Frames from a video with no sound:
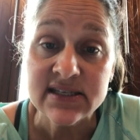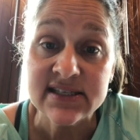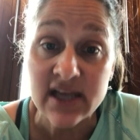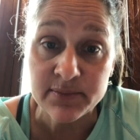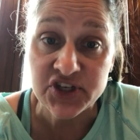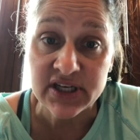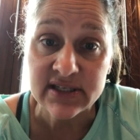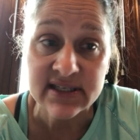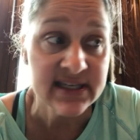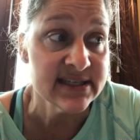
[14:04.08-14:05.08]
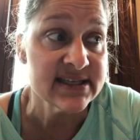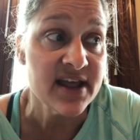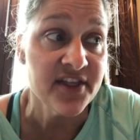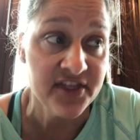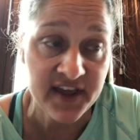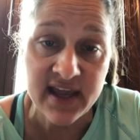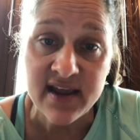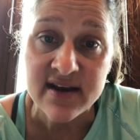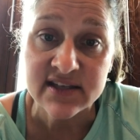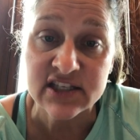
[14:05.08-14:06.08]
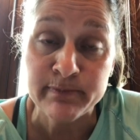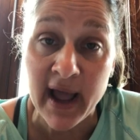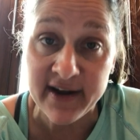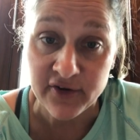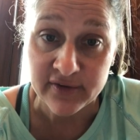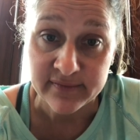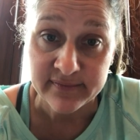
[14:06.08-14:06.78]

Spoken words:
subject is the spider.